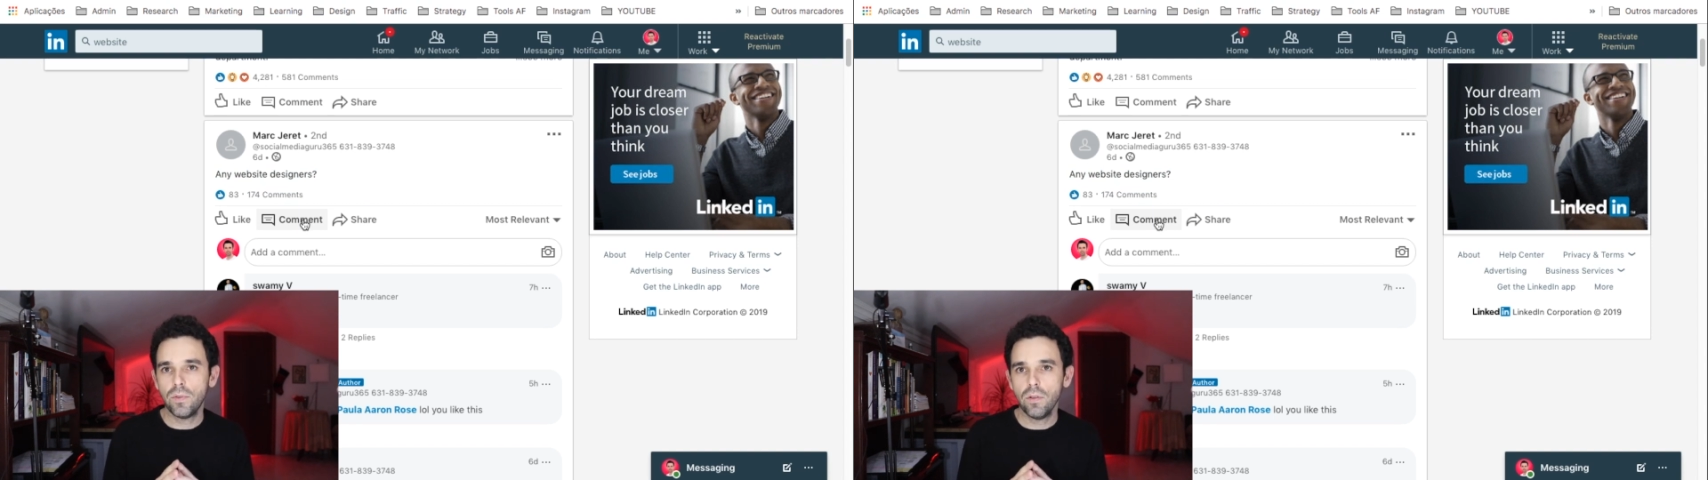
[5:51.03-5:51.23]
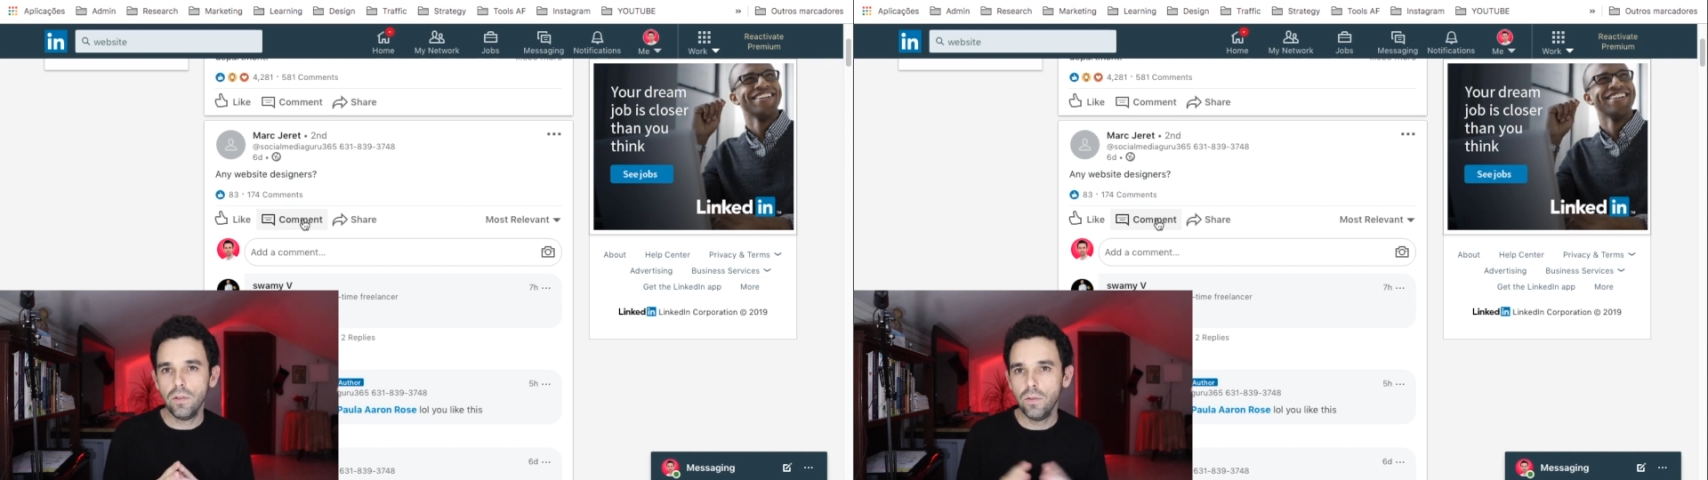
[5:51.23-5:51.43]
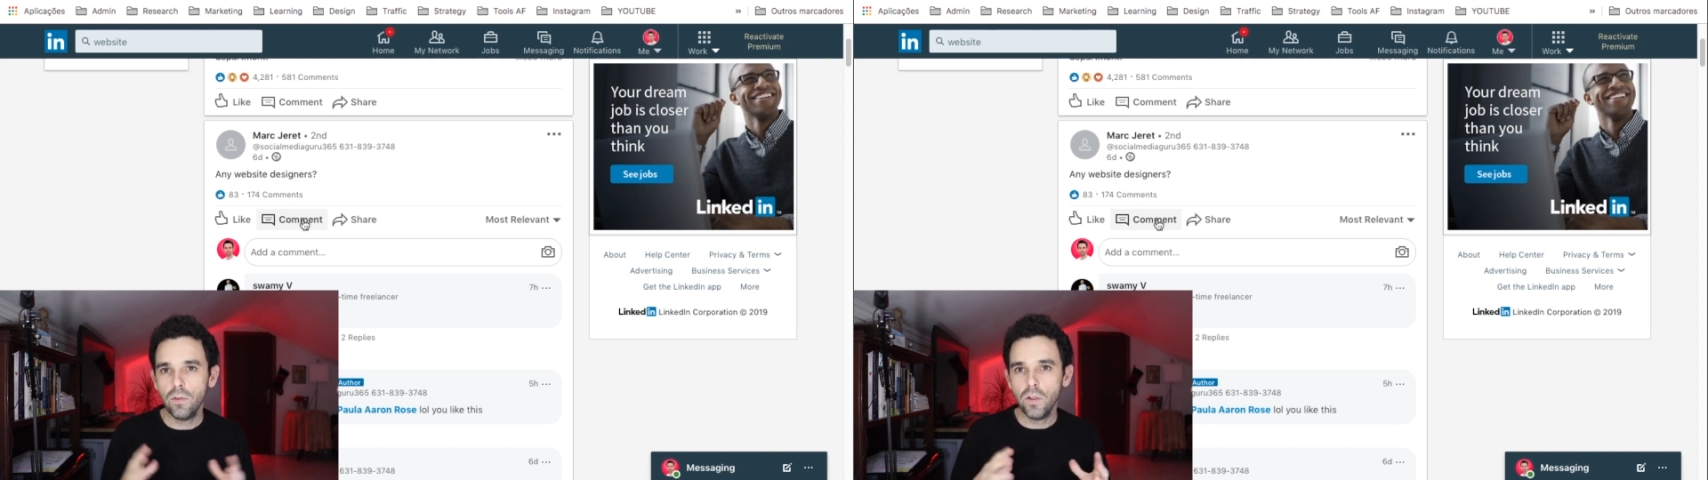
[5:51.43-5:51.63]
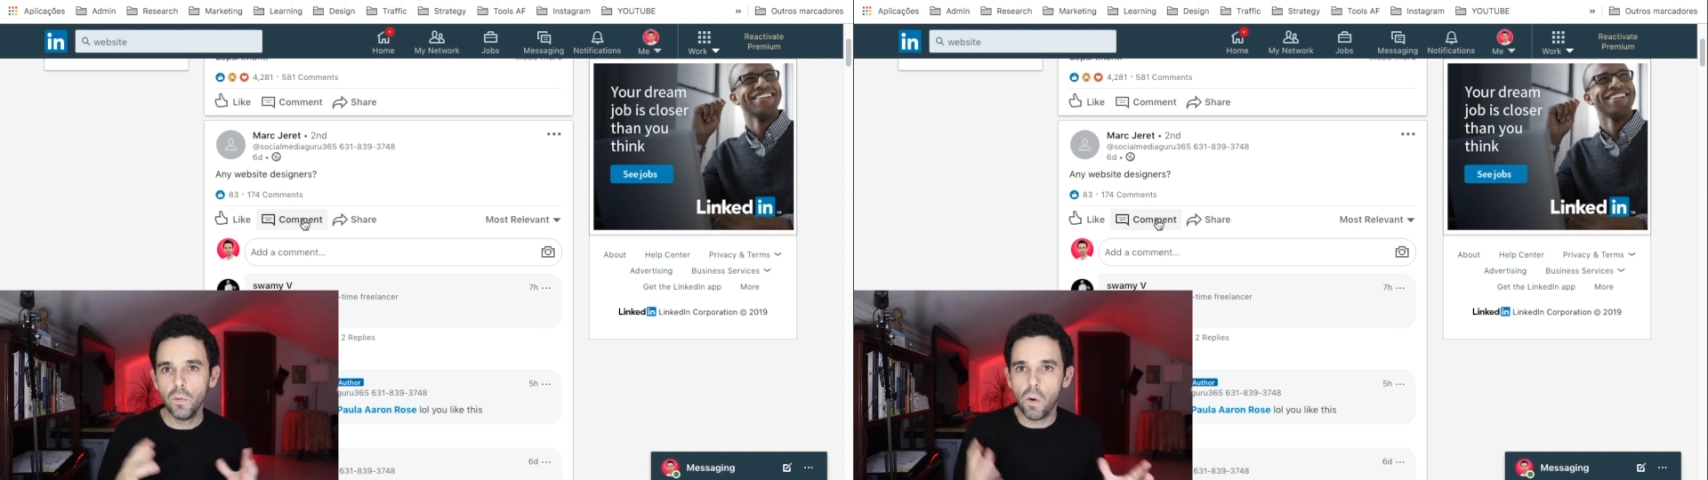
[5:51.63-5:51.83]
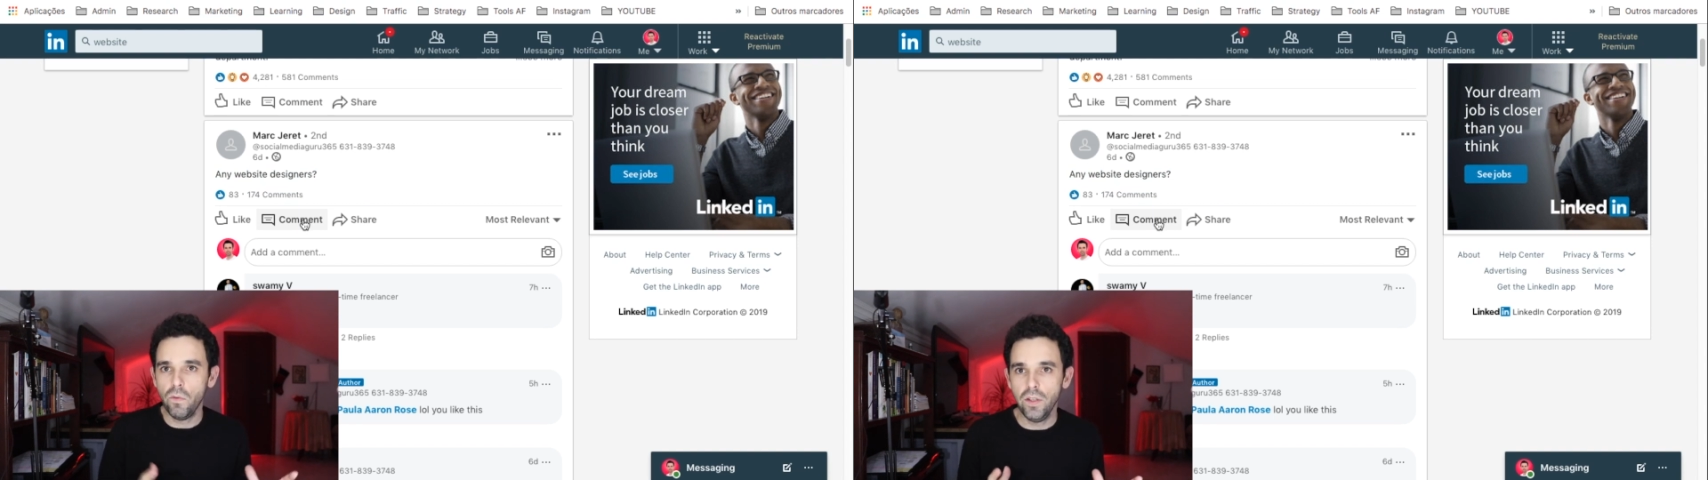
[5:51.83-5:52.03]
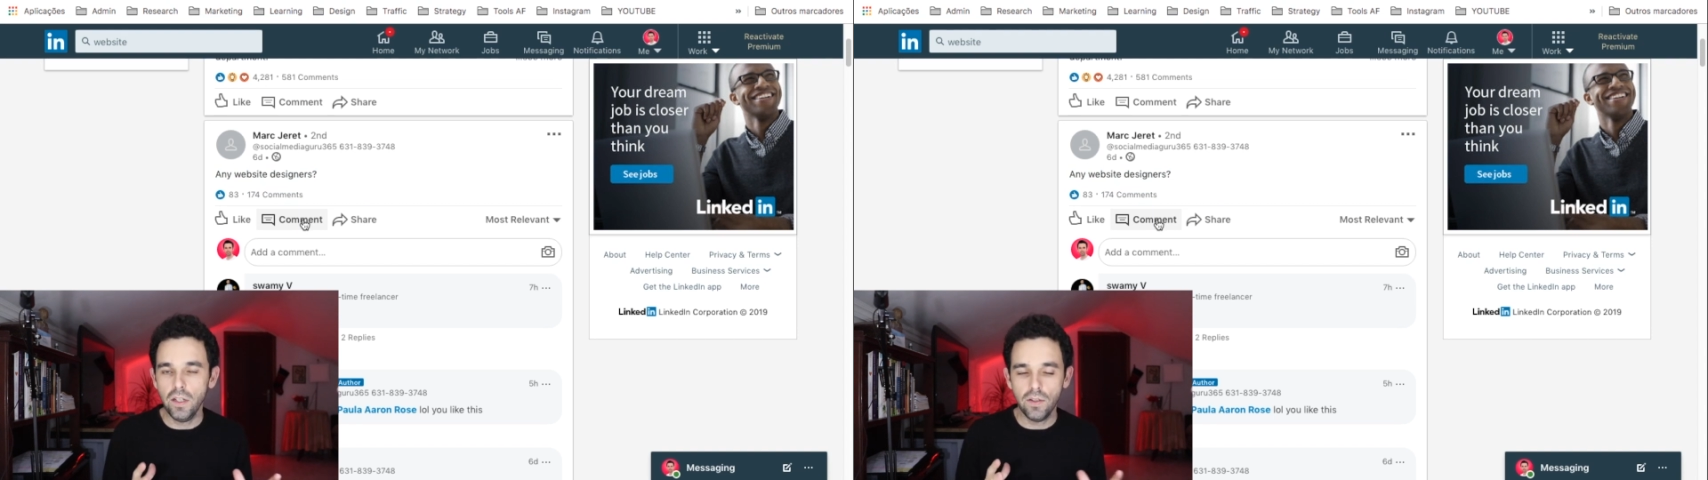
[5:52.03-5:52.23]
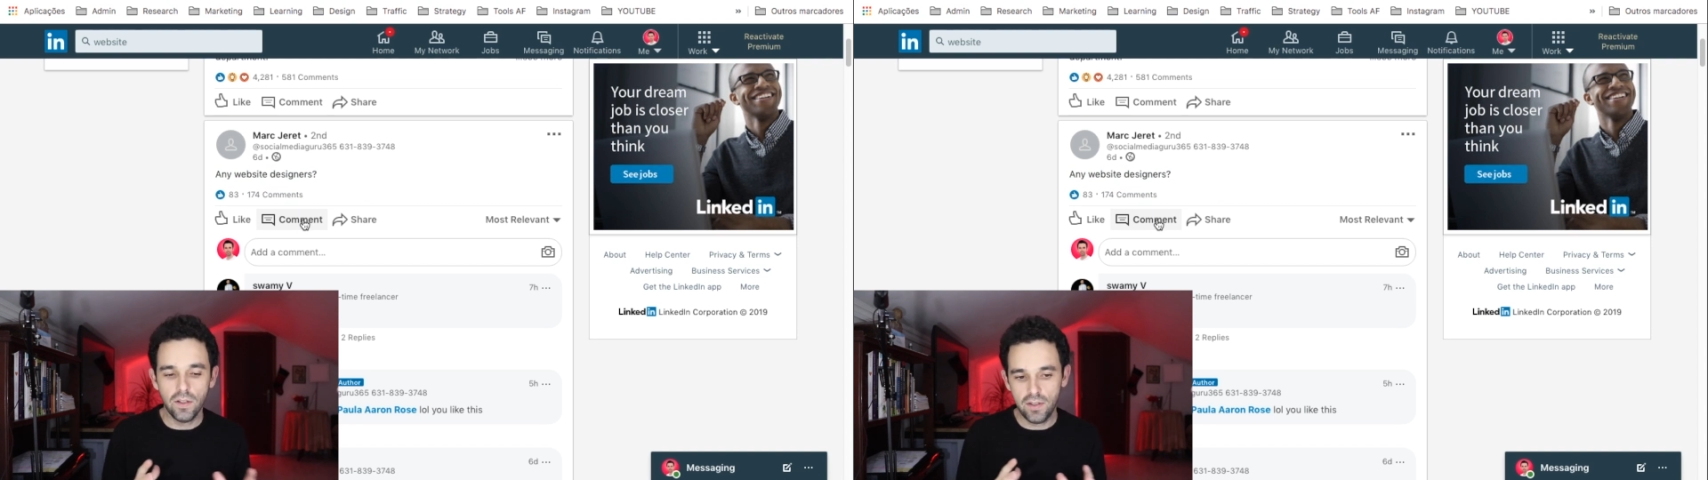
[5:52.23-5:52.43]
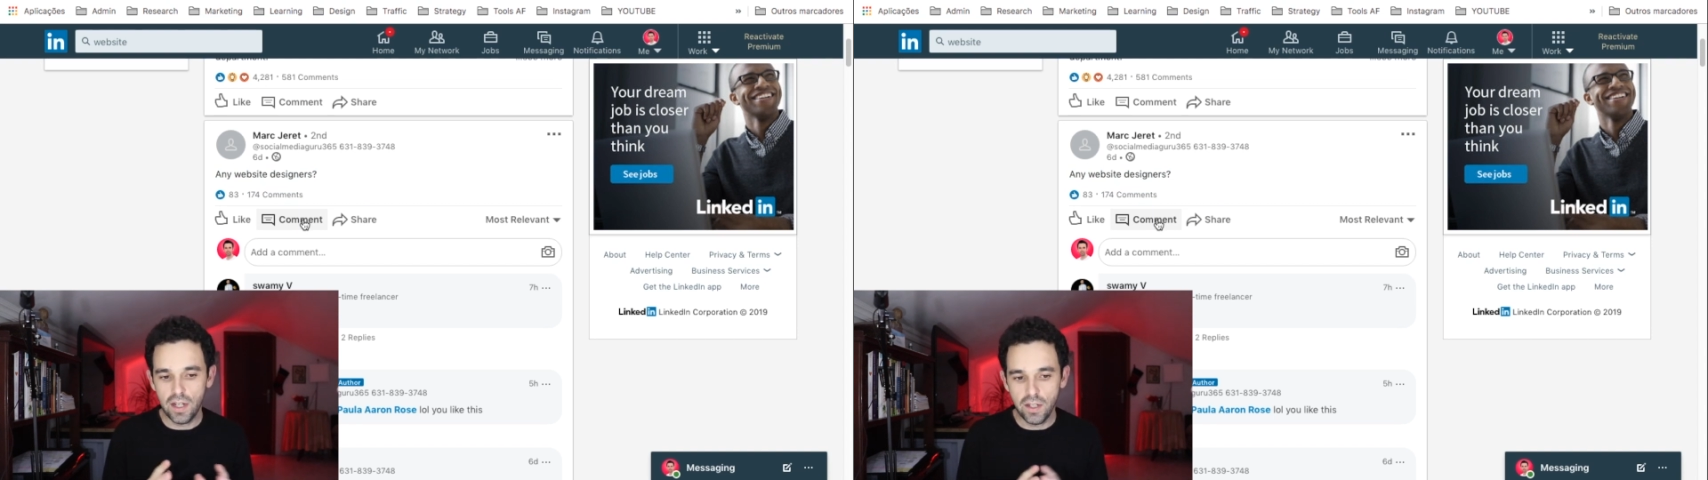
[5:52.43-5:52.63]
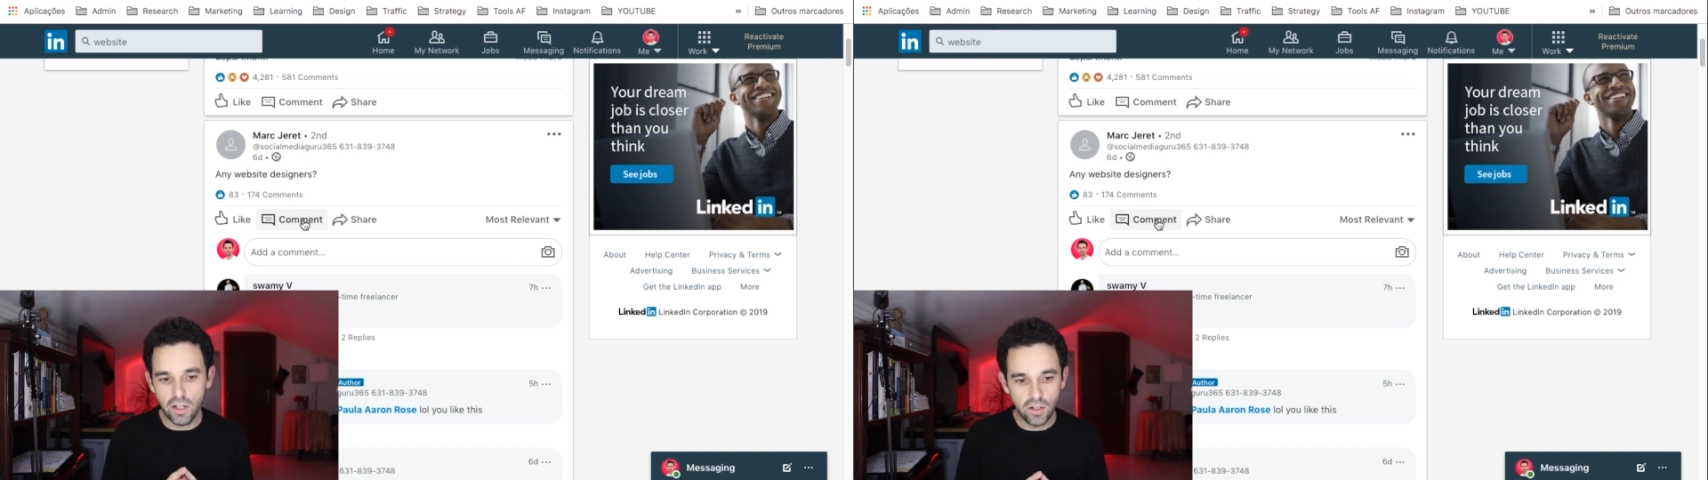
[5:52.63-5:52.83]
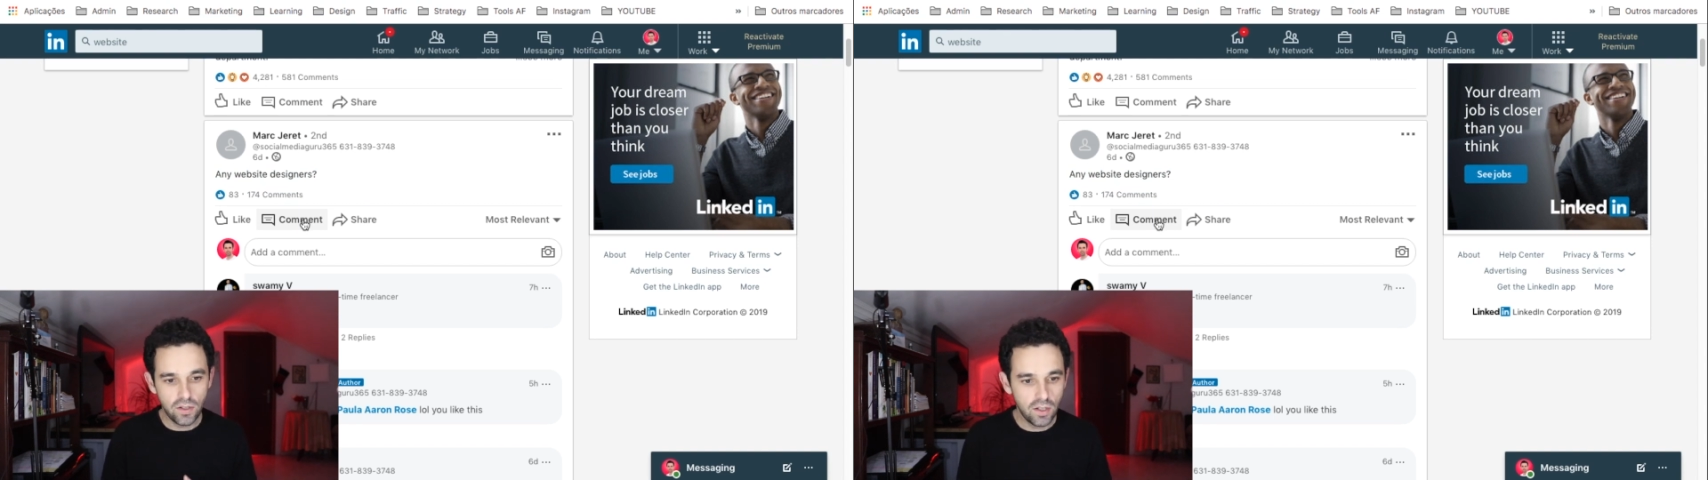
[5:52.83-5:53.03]
so you won't need
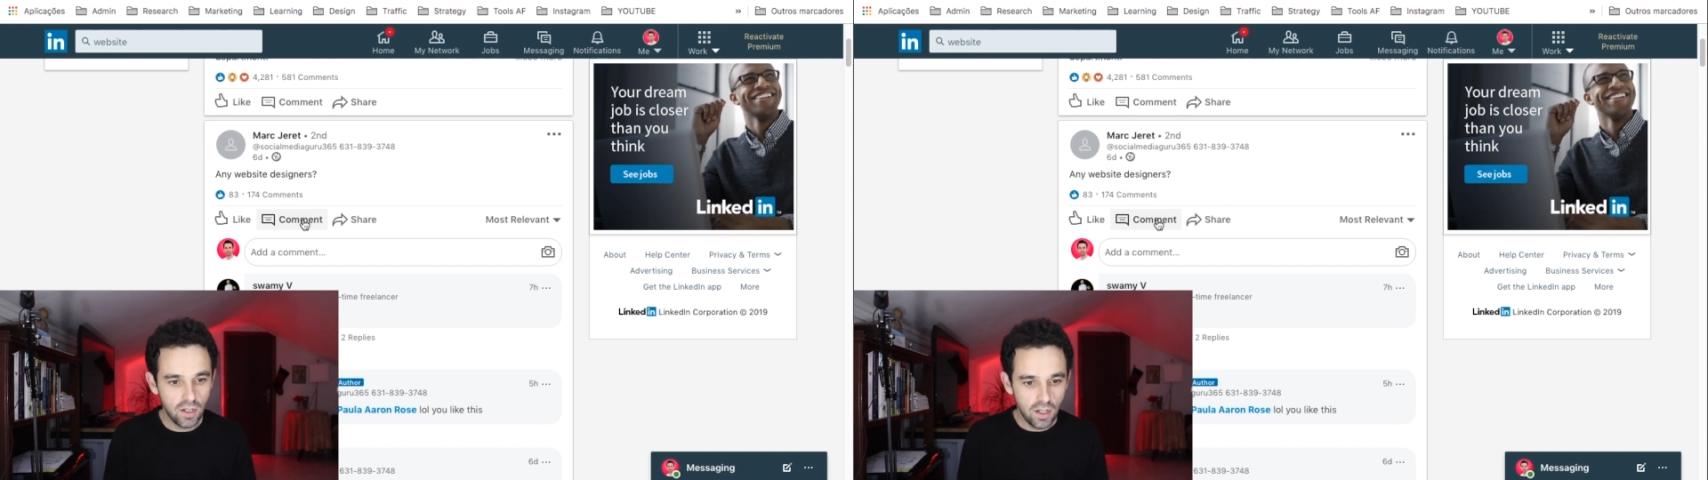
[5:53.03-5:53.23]
designers.